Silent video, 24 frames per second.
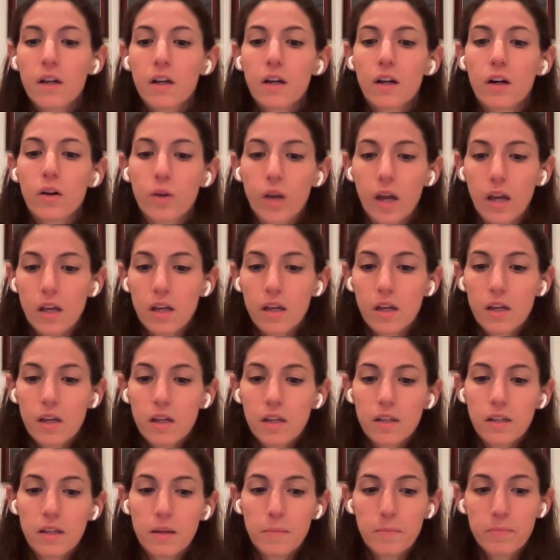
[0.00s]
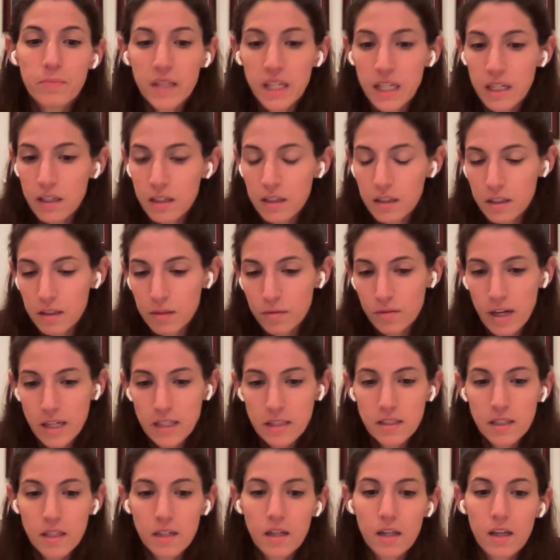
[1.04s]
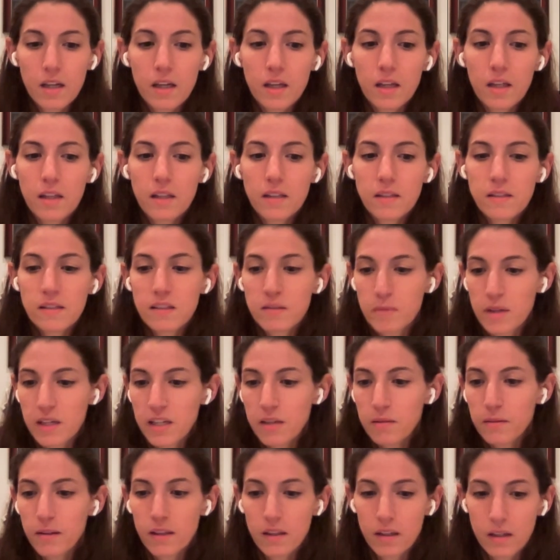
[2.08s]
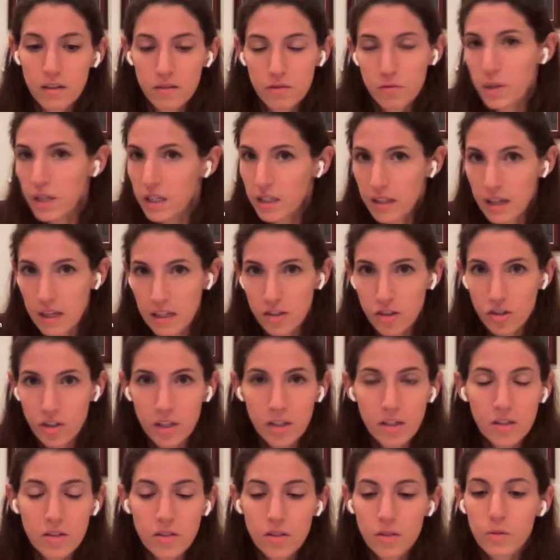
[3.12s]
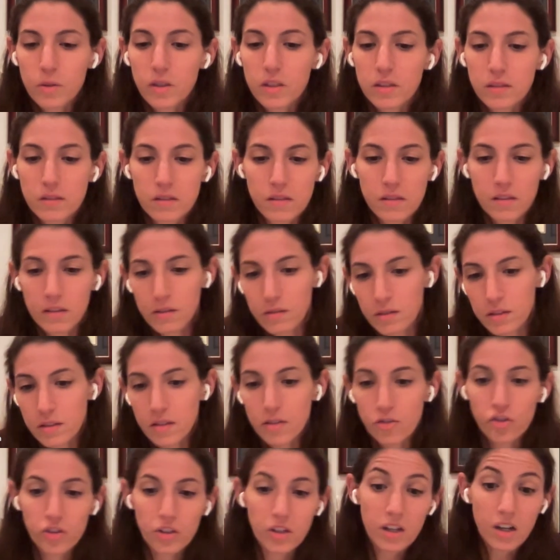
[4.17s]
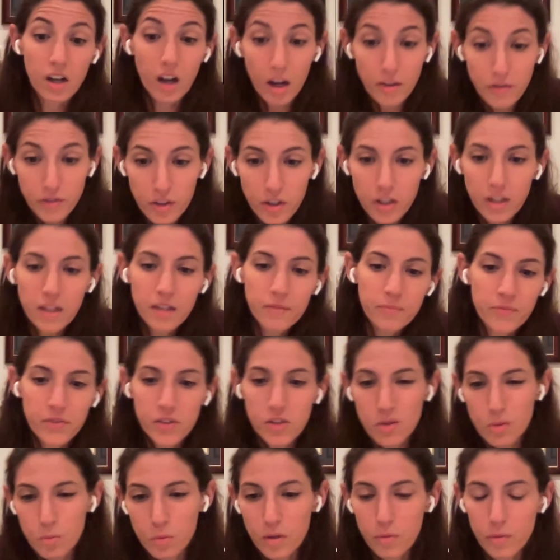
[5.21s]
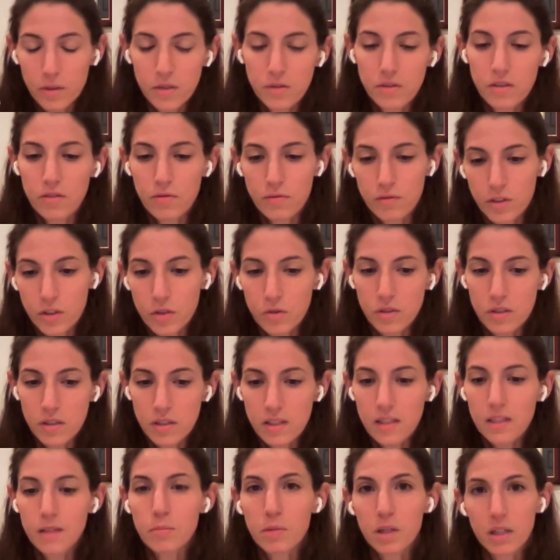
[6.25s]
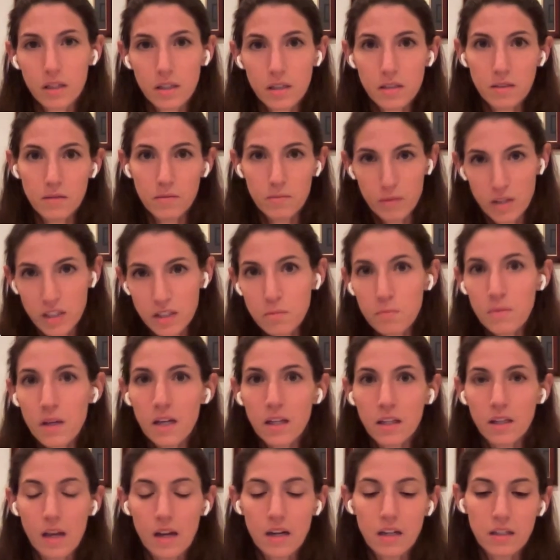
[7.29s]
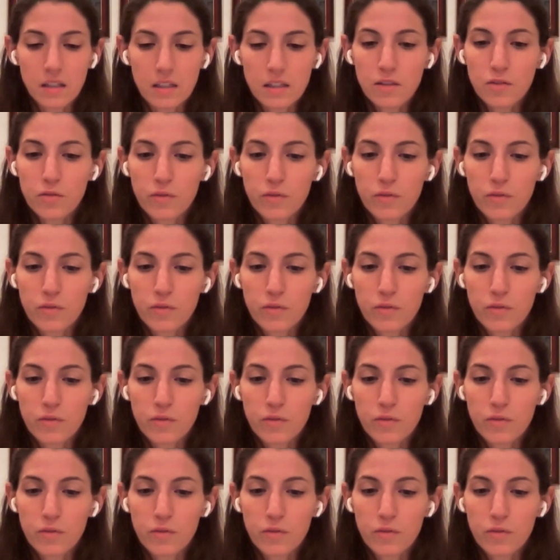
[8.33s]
Okay, he immediately rented it. This is making me think of mitigation. So he's essentially covering, the word we use in UCC, but he's mitigating. He's